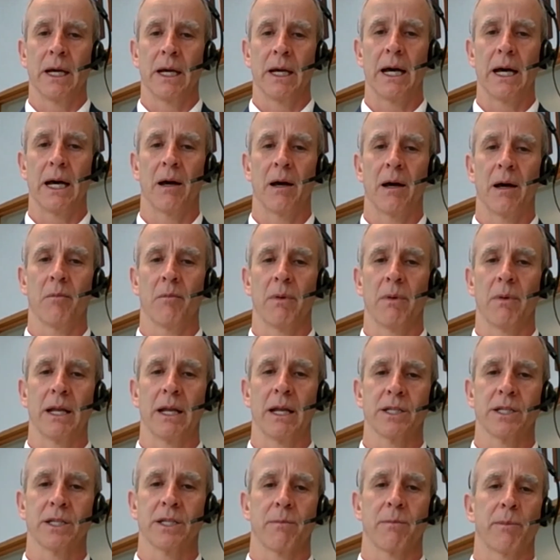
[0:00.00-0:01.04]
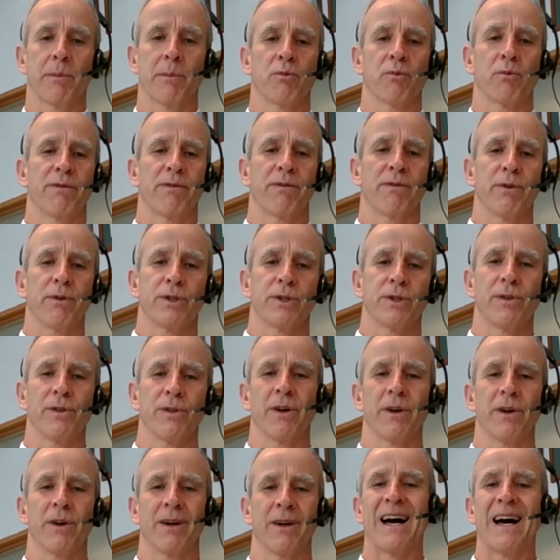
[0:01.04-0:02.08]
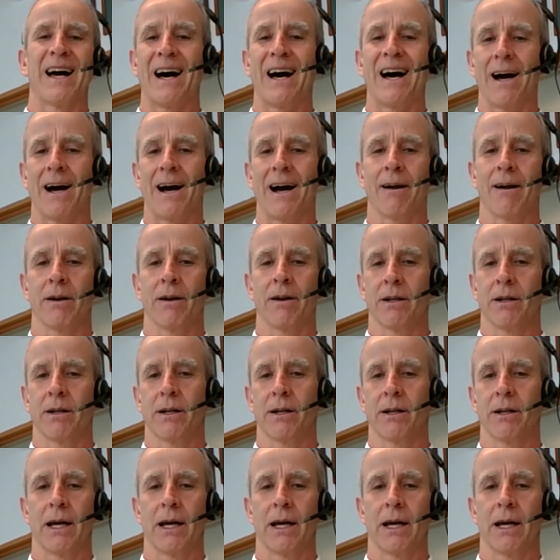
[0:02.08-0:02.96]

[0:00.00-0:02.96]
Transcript: and some people refer to the R,